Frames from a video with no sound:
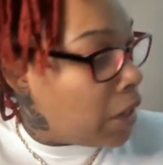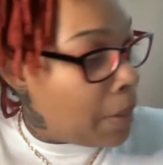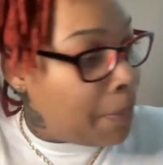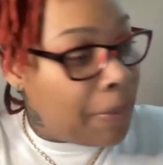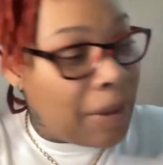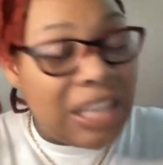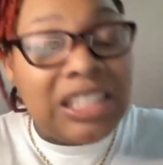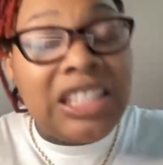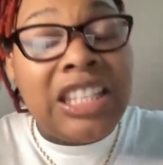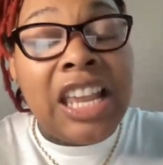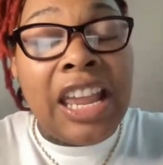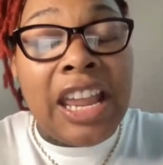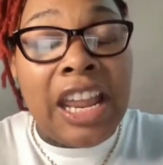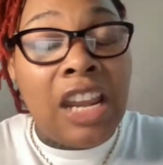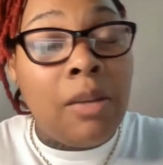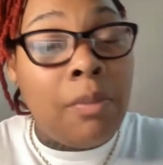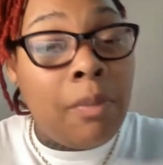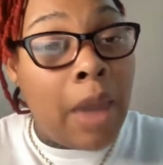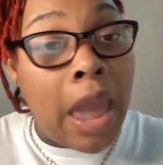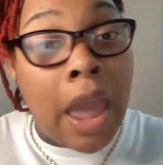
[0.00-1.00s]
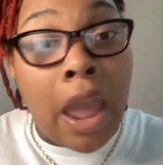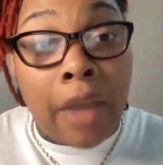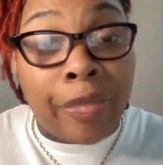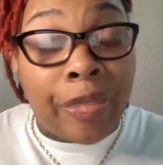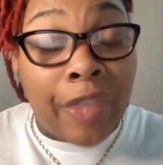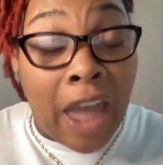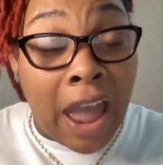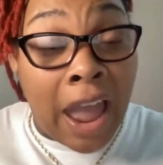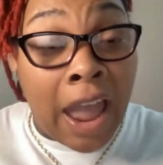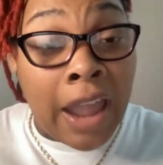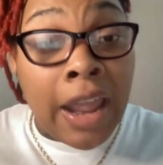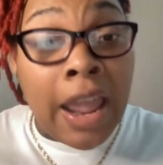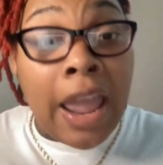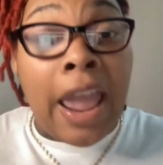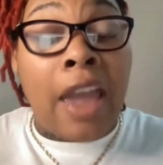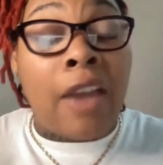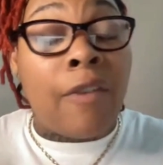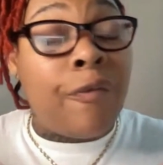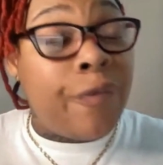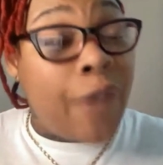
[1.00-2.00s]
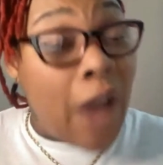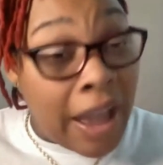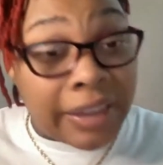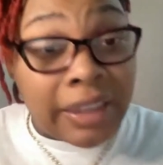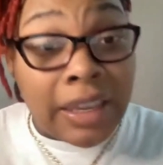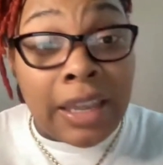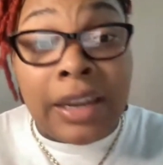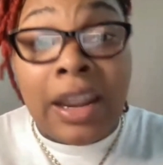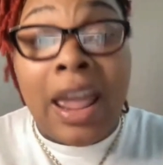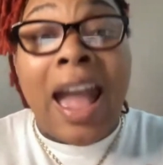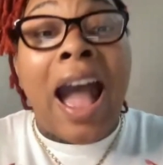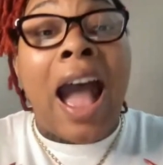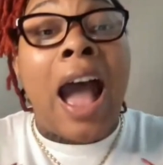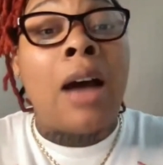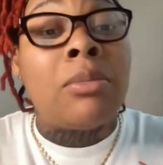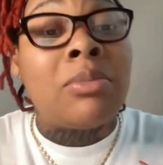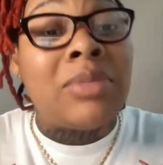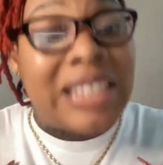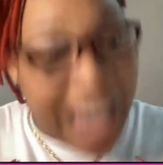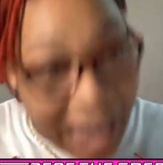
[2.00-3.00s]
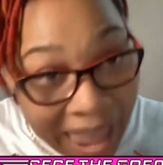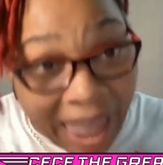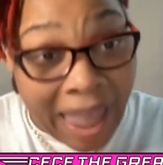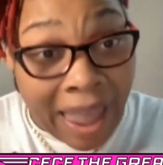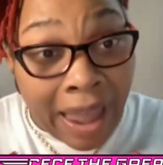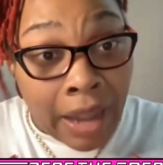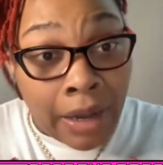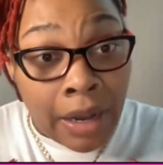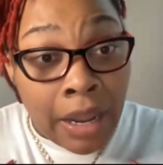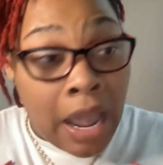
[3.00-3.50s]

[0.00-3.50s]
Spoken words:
a pussy eating marathon, and fuck it, I'm tired.